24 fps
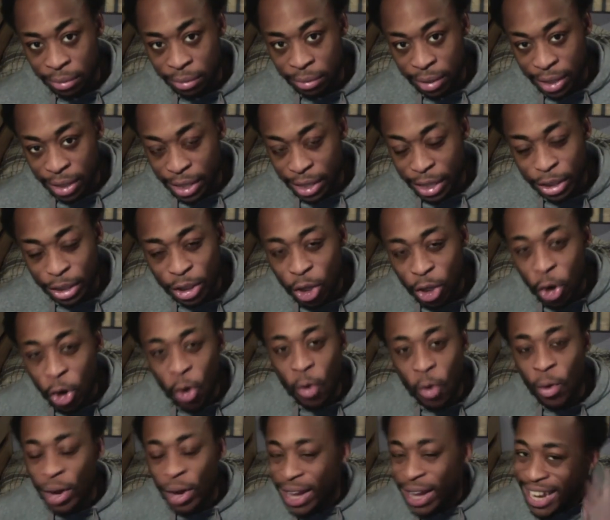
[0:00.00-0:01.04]
So
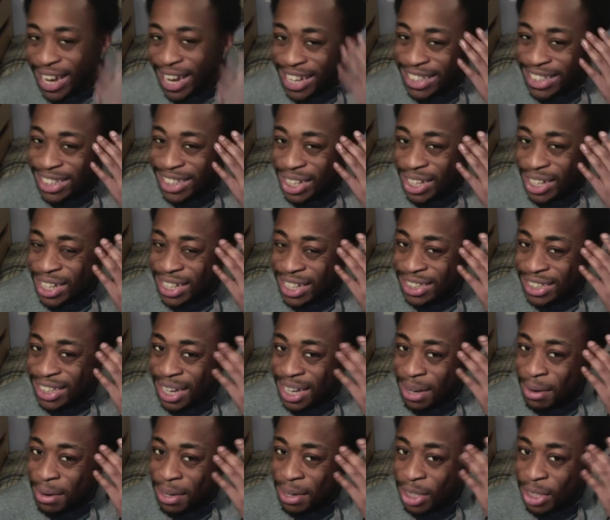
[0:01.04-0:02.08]
is it is it
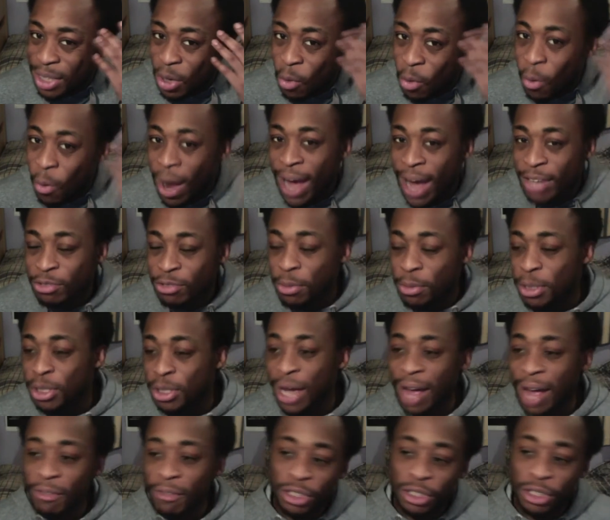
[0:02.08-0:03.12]
is it wise for me to
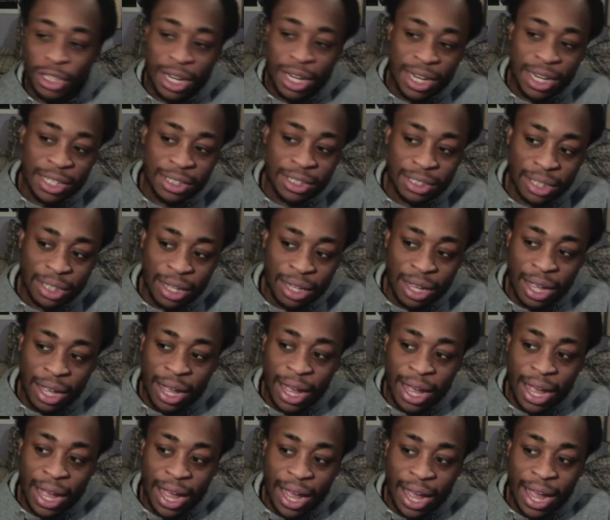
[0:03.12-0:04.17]
have jealous
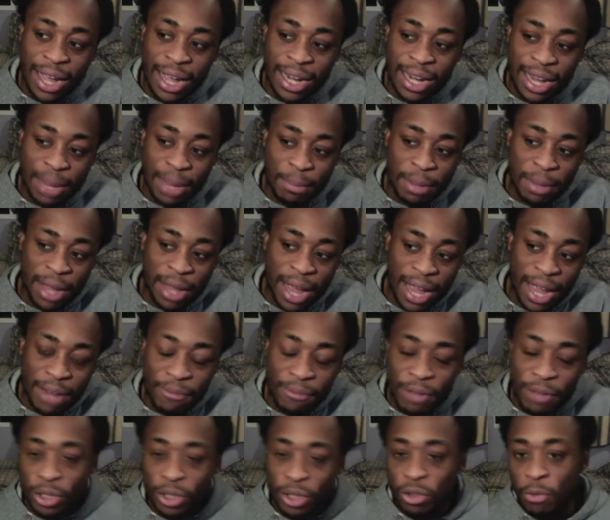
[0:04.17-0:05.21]
and be
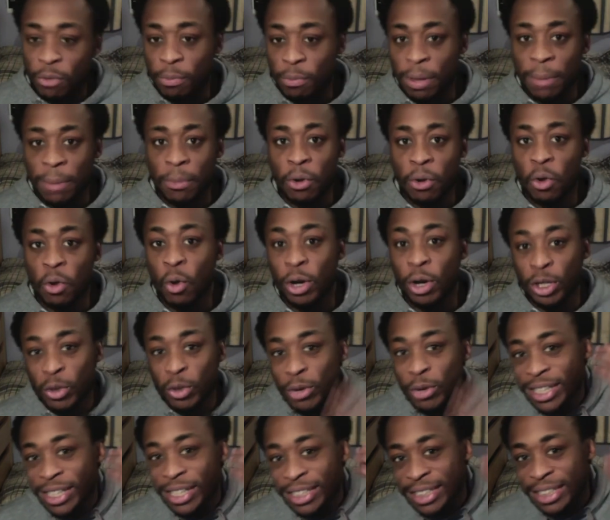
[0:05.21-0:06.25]
envious of people who are doing the
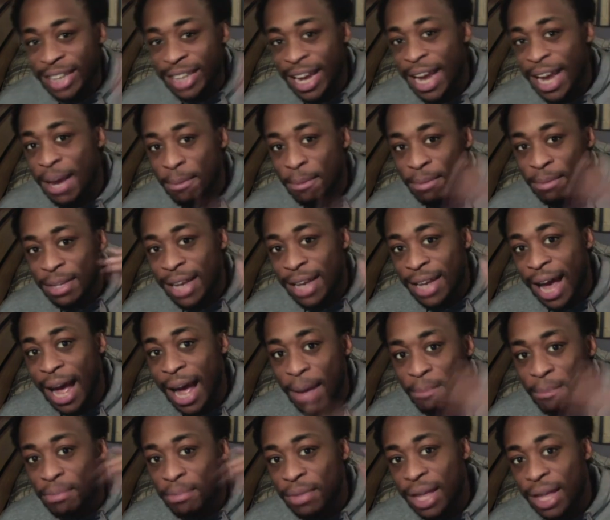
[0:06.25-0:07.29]
same
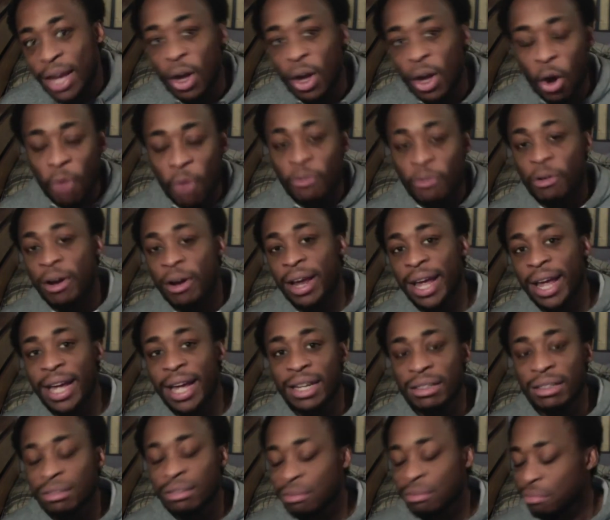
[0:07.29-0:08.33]
damn thing over again?
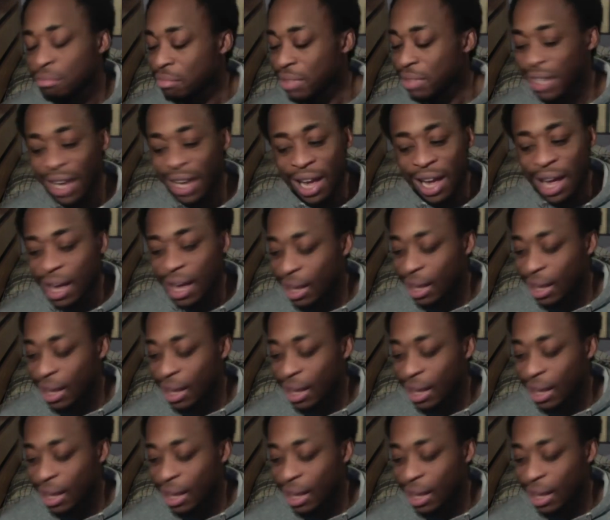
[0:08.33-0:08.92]
Ah.